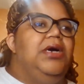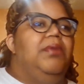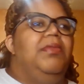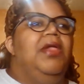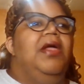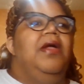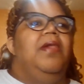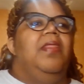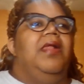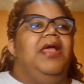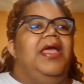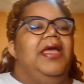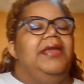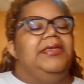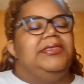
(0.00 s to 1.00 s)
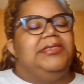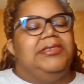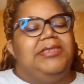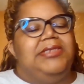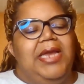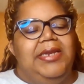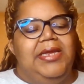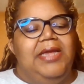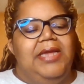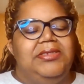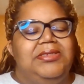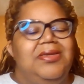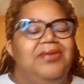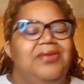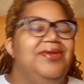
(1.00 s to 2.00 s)
and this is that and the other. So, you
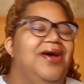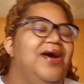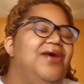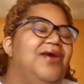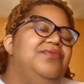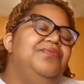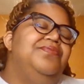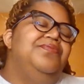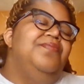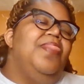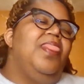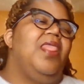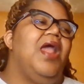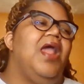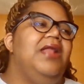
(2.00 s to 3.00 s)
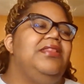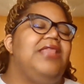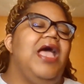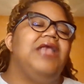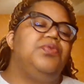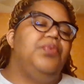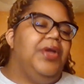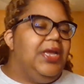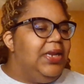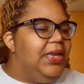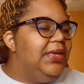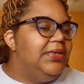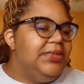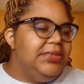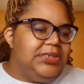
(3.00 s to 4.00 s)
know, that's where it ended,
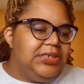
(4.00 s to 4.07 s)
y'all.